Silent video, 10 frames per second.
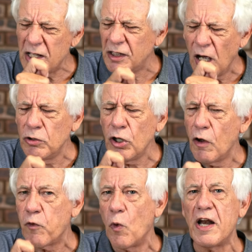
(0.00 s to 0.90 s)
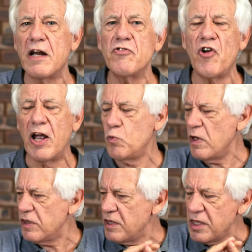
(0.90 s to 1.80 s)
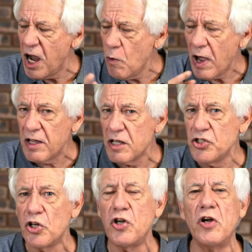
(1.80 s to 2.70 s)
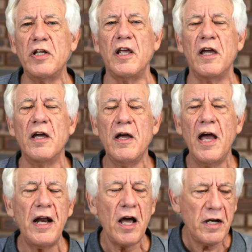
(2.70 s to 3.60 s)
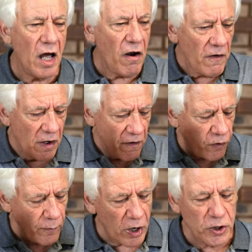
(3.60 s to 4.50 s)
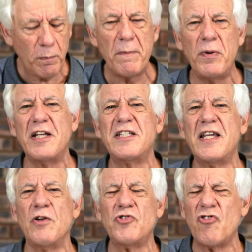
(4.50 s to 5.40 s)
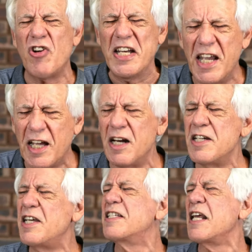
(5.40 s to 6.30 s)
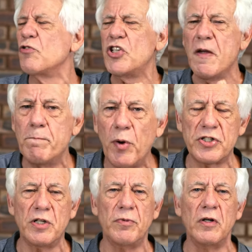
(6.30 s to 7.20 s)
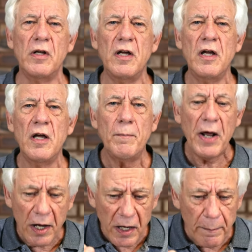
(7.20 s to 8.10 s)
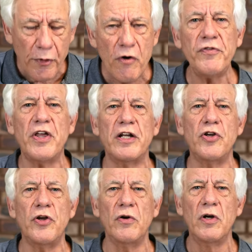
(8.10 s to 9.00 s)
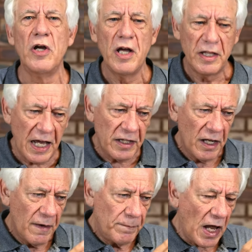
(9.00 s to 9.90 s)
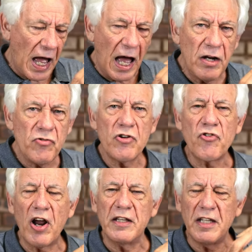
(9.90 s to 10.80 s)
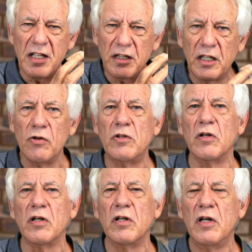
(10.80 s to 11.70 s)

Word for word: a total of 100 Rand with no other security. And I know for most people, it sounds ridiculous. It sounds impossible. But I can prove that to you that 100 Rand total.